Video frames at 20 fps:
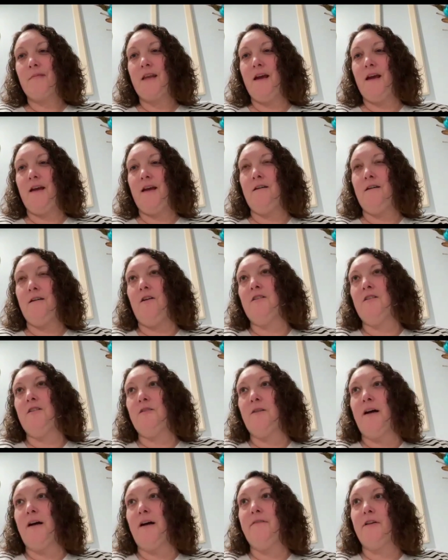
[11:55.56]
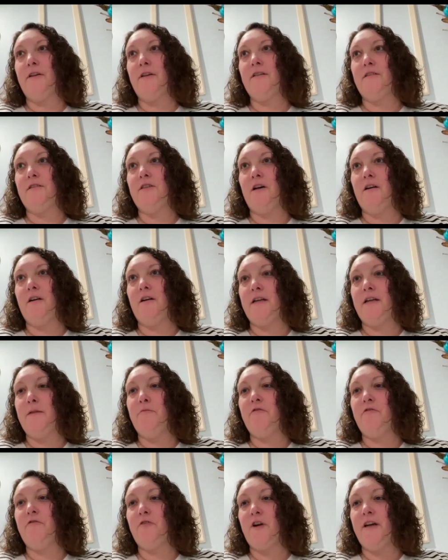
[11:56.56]
And also I have a little dog
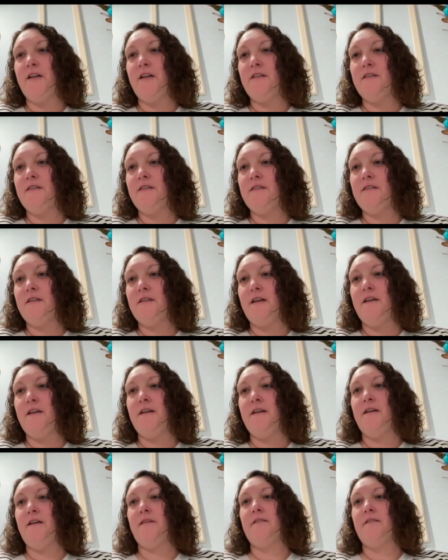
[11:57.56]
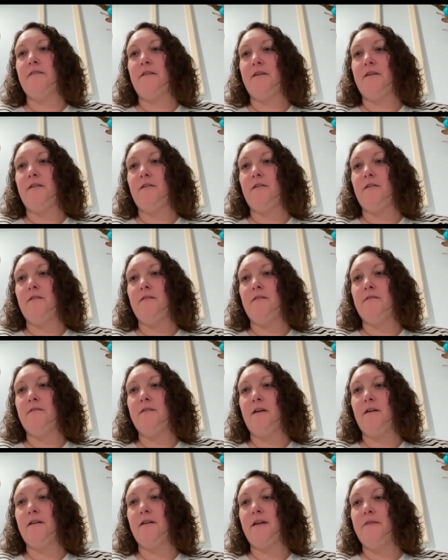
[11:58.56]
named Fritz and another little
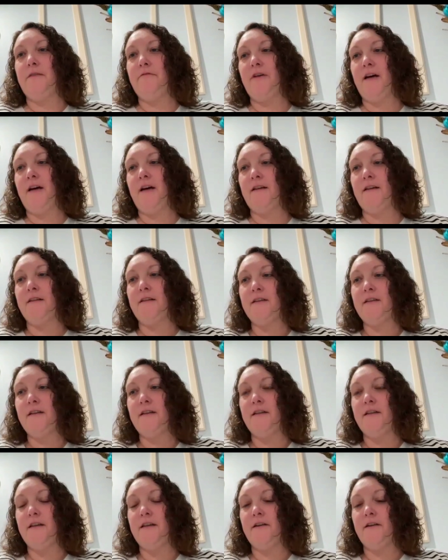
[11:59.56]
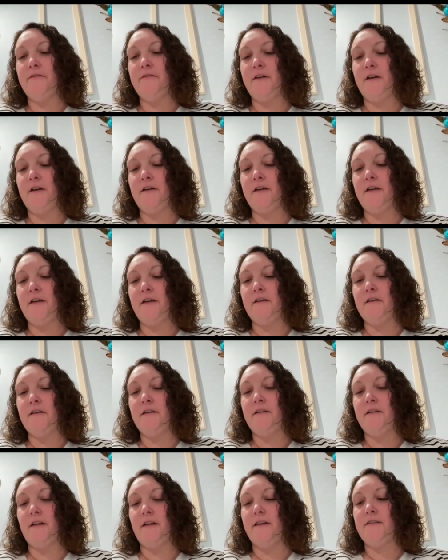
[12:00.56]
dog named Violet, and they're very
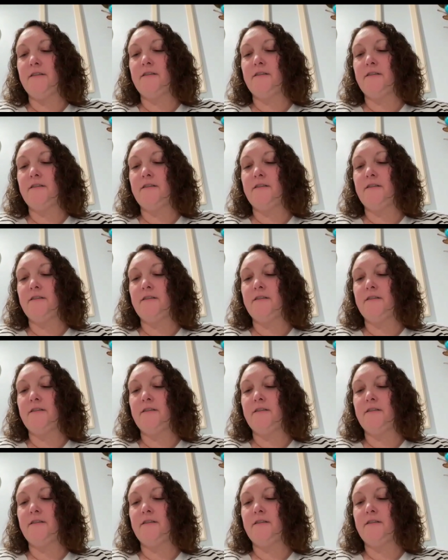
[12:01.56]
good, like